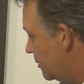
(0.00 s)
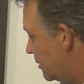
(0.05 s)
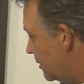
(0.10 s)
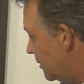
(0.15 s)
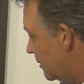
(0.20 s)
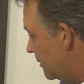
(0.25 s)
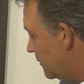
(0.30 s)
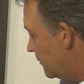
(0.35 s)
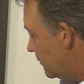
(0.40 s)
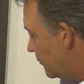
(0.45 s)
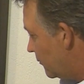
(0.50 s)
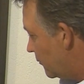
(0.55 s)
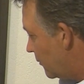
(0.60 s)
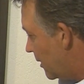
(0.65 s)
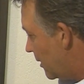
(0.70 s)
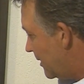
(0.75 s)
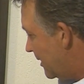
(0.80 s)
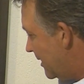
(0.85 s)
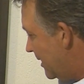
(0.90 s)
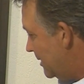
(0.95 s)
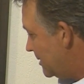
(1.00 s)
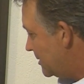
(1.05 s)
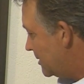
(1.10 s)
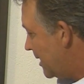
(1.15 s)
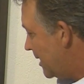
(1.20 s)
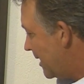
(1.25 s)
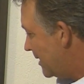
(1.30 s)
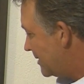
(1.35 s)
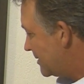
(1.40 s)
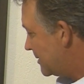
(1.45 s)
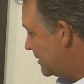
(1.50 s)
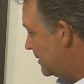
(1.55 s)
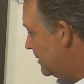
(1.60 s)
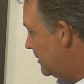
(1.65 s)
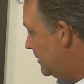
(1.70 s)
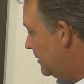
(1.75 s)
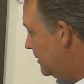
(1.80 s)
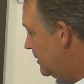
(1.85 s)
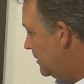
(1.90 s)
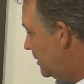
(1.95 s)
to run each test
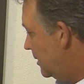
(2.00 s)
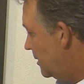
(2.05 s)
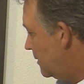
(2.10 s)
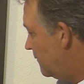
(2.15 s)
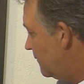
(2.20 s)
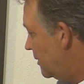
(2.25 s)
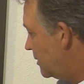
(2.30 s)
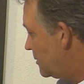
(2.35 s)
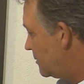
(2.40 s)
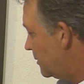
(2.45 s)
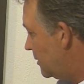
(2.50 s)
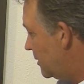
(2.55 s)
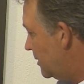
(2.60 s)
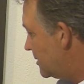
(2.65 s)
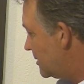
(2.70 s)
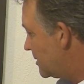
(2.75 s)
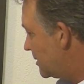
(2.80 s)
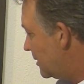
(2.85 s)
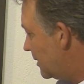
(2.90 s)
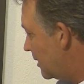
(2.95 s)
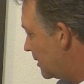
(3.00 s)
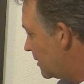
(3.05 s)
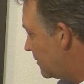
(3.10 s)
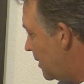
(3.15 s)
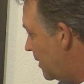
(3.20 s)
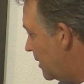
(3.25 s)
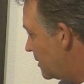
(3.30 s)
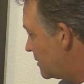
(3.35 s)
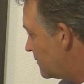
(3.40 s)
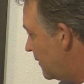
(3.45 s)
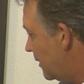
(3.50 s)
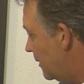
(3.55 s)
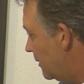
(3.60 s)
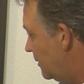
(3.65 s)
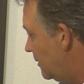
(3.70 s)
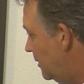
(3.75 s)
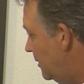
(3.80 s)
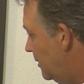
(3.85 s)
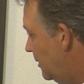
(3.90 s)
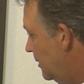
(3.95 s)
individually and select
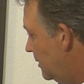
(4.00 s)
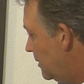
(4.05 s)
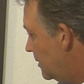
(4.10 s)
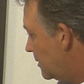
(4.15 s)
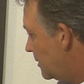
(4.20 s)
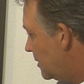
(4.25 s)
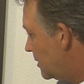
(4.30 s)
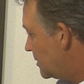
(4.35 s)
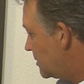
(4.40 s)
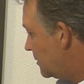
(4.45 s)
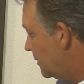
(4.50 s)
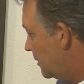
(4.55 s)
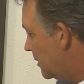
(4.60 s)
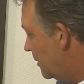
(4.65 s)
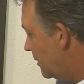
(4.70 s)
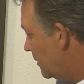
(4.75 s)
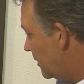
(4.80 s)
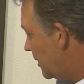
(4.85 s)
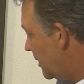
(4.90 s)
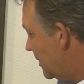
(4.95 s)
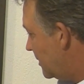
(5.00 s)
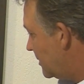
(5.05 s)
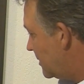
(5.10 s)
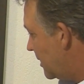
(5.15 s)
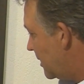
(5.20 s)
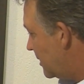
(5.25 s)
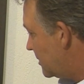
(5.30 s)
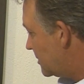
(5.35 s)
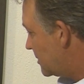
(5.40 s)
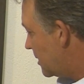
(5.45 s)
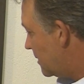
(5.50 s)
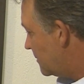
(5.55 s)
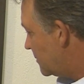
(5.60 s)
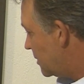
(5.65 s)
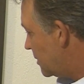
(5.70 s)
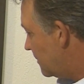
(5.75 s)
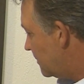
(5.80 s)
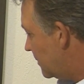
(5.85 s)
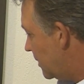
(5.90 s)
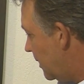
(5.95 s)
pass-fail. The distal air and line test
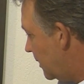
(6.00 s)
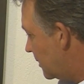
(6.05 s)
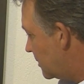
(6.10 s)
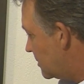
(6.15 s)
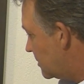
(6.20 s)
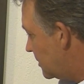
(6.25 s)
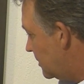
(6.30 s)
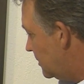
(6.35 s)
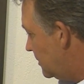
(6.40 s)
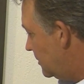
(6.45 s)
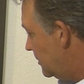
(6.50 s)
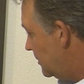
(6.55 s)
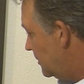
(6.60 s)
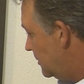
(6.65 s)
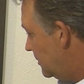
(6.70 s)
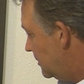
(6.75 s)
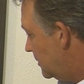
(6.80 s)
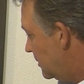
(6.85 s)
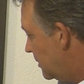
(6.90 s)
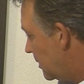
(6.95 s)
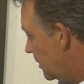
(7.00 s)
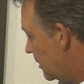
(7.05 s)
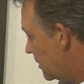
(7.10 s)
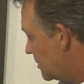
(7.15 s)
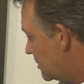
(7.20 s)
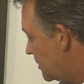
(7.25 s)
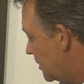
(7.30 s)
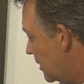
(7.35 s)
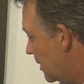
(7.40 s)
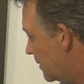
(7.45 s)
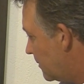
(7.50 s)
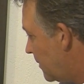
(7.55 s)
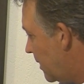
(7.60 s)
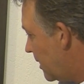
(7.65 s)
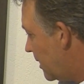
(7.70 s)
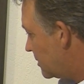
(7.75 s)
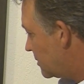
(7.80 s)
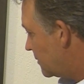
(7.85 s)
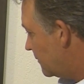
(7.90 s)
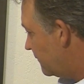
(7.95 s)
comes up next. I can select
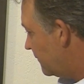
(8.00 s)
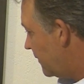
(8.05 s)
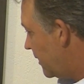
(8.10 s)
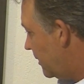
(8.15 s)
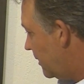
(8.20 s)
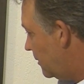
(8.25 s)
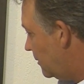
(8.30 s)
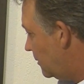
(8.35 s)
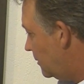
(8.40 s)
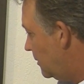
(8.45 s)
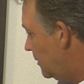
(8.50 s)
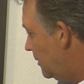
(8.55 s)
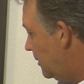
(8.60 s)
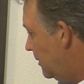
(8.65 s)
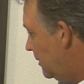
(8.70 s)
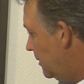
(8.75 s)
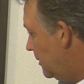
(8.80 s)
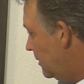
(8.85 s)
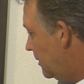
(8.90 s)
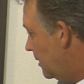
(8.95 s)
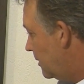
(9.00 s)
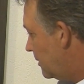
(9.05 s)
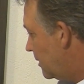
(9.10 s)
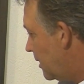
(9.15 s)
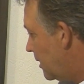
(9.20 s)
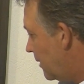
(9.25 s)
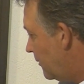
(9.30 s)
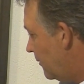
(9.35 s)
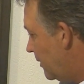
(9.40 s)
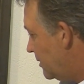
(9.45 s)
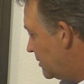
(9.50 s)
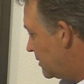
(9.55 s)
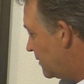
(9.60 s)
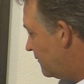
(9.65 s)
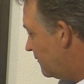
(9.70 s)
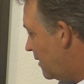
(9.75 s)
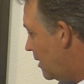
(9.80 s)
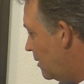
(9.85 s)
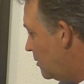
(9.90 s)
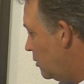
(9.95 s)
pass or fail, and then I reach
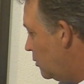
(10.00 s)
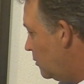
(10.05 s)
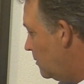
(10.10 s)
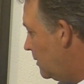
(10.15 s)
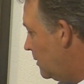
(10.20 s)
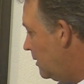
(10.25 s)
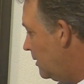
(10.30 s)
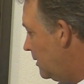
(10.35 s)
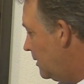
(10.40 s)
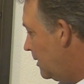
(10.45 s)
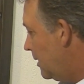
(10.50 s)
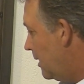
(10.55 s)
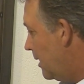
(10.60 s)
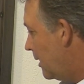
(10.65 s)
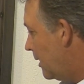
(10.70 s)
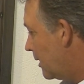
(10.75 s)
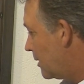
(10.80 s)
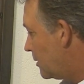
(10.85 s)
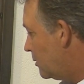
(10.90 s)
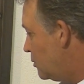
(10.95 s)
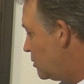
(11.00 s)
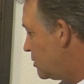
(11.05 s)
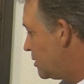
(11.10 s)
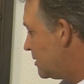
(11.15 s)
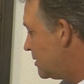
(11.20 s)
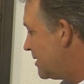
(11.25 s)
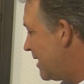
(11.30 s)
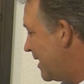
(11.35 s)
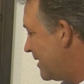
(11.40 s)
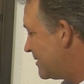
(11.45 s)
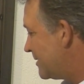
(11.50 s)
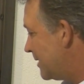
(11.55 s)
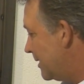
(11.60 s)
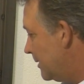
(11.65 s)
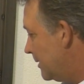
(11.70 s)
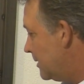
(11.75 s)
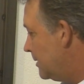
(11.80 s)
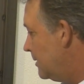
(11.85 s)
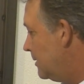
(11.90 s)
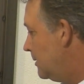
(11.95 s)
the volume and occlusion
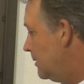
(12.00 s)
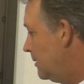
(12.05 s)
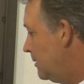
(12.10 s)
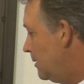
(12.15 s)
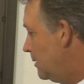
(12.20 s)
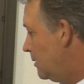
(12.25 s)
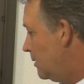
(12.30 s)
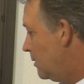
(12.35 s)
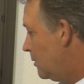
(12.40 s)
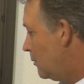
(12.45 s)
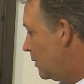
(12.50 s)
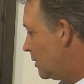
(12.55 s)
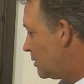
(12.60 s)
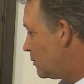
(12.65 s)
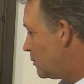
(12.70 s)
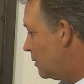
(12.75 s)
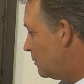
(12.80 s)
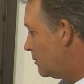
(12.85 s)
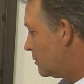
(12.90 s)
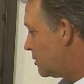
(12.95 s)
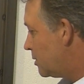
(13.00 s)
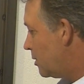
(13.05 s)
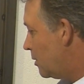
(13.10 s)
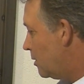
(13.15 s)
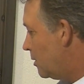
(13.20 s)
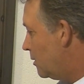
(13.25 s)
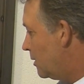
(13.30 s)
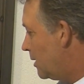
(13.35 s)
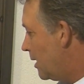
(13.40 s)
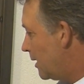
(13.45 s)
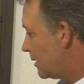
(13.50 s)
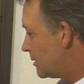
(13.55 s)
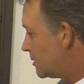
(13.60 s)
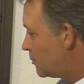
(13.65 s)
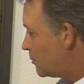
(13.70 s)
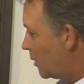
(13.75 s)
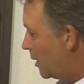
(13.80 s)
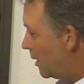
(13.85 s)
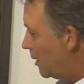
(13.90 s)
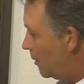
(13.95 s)
testing, which we will show you
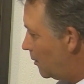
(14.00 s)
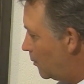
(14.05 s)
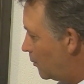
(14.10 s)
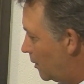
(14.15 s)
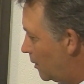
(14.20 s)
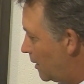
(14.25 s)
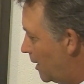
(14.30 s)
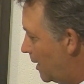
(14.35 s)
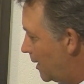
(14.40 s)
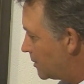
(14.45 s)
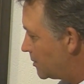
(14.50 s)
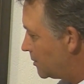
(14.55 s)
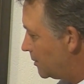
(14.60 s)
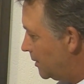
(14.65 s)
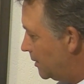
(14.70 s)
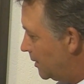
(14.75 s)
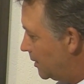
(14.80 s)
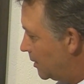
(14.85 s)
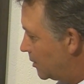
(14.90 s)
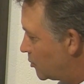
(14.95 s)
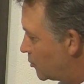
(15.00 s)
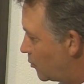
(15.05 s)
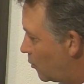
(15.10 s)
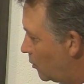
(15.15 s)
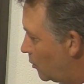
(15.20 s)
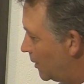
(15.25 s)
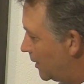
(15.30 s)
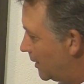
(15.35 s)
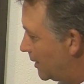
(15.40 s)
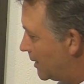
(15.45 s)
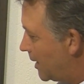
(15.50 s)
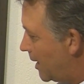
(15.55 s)
next, where we're actually controlling and